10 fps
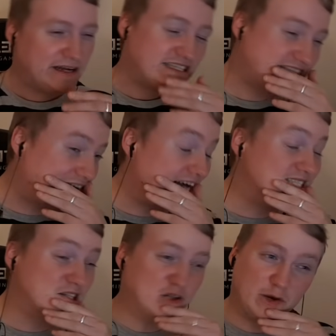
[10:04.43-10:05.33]
This guy's
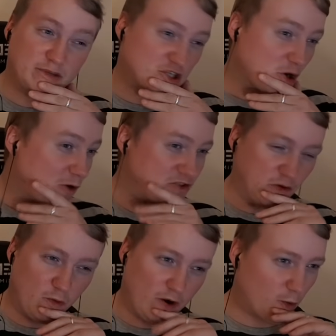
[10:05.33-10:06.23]
determined to go
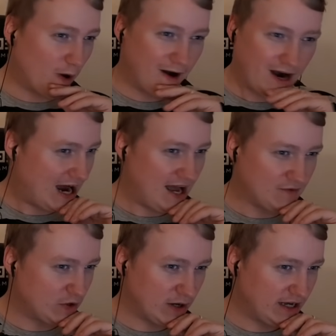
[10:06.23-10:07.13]
somewhere. Where? I
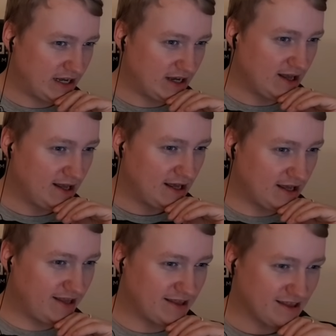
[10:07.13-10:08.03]
have no idea.
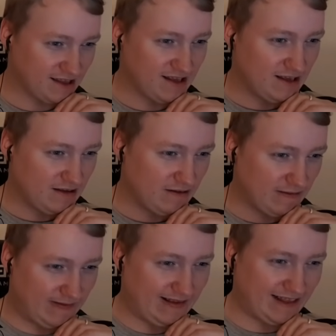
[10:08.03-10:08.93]

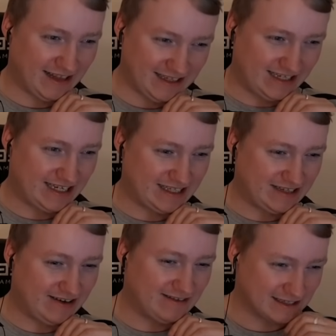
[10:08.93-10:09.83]
It's like a
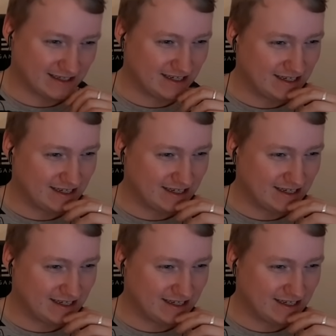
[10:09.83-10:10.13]
dog.